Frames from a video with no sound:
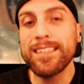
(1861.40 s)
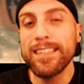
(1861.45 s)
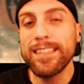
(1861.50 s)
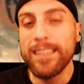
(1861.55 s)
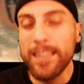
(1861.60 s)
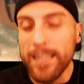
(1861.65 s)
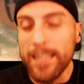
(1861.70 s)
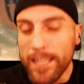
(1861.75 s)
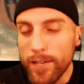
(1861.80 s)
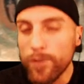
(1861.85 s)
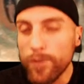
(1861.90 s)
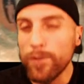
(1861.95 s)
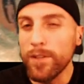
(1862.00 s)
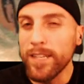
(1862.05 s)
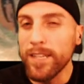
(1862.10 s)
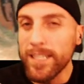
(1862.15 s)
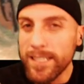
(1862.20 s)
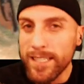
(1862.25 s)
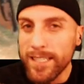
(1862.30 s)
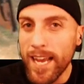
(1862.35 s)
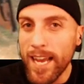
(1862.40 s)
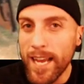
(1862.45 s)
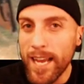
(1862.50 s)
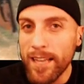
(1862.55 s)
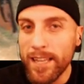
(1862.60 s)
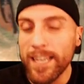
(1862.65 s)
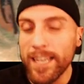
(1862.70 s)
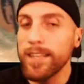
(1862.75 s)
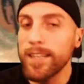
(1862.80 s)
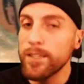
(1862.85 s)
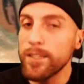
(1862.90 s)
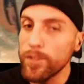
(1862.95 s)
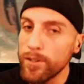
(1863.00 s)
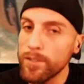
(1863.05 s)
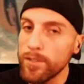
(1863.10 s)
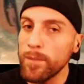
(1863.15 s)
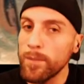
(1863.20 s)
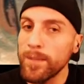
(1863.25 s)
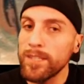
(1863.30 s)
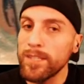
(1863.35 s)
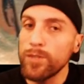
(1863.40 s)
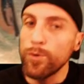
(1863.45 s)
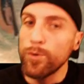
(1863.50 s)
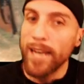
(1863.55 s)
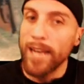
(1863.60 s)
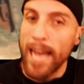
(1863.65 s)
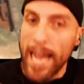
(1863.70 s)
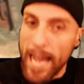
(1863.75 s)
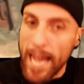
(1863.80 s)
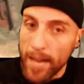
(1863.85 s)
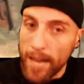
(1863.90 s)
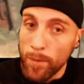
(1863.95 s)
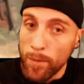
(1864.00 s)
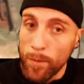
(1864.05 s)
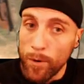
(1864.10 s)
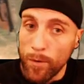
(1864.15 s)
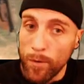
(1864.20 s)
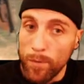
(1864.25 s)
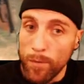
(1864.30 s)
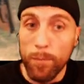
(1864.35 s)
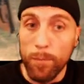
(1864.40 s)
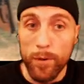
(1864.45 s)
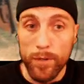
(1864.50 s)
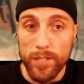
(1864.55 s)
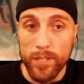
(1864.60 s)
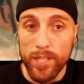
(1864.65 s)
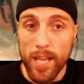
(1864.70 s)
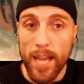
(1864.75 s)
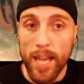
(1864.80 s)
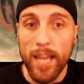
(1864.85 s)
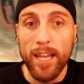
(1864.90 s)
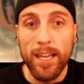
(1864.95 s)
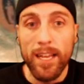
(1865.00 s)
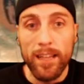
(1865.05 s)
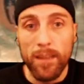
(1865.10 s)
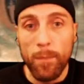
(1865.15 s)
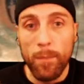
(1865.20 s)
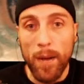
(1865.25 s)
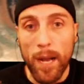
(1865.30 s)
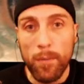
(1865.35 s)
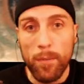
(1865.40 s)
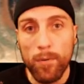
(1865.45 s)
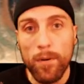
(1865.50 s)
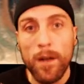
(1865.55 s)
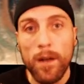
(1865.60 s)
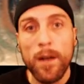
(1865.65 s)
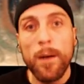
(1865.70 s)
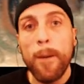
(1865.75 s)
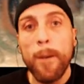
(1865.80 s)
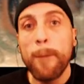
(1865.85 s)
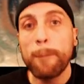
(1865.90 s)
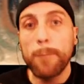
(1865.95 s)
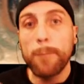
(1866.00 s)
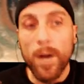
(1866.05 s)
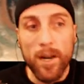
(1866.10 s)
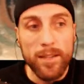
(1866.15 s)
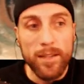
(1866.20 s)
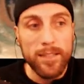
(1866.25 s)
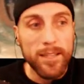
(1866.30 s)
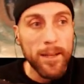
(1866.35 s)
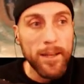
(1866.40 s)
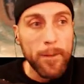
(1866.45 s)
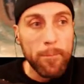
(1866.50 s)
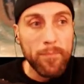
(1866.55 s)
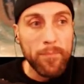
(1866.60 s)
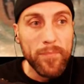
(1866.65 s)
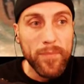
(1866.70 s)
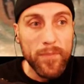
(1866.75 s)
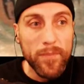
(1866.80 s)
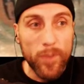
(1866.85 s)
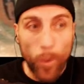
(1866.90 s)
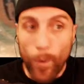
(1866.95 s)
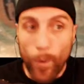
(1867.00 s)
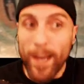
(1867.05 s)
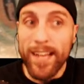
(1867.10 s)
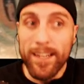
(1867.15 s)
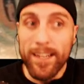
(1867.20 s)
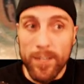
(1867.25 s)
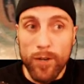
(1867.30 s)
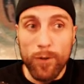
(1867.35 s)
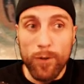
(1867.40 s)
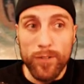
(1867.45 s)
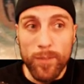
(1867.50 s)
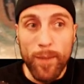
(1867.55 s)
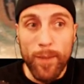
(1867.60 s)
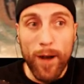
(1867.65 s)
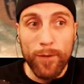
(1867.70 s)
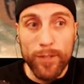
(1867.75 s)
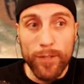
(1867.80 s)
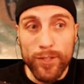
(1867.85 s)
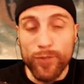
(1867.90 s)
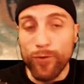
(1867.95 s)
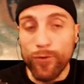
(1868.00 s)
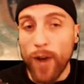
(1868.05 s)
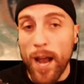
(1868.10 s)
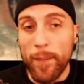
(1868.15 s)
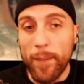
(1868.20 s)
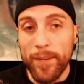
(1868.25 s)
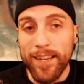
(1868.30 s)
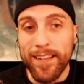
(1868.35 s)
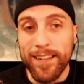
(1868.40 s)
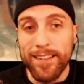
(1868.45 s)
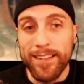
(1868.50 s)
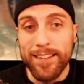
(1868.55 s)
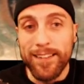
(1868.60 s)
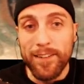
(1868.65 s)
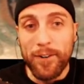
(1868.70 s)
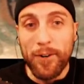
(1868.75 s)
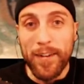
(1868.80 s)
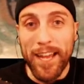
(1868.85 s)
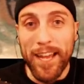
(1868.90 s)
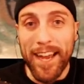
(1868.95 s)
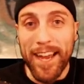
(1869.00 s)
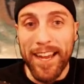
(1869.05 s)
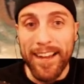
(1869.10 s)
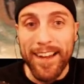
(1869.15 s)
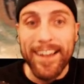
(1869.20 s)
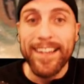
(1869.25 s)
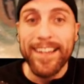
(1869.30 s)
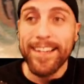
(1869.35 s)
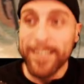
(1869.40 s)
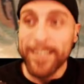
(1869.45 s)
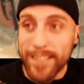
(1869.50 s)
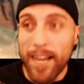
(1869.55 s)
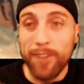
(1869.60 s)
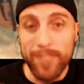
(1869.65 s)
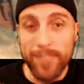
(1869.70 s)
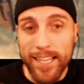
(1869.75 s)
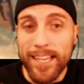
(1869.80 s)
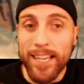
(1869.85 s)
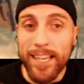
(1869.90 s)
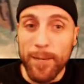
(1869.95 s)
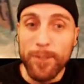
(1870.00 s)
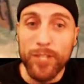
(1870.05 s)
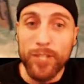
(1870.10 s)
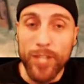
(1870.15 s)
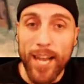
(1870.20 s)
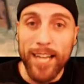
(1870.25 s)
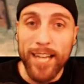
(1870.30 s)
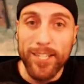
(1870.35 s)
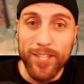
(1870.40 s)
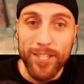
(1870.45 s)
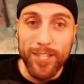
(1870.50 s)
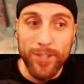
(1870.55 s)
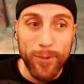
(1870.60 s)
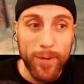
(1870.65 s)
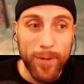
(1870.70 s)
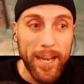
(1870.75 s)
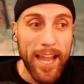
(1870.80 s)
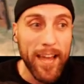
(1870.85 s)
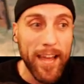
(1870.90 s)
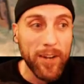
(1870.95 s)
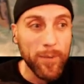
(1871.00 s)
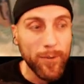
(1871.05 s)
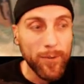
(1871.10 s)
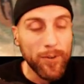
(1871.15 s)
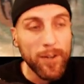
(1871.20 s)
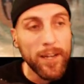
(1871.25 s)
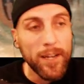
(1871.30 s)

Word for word: literally say that he turns him into an animal per se in the Bible, but the way it goes about describing it, okay, it sounds like he was changed into an animal,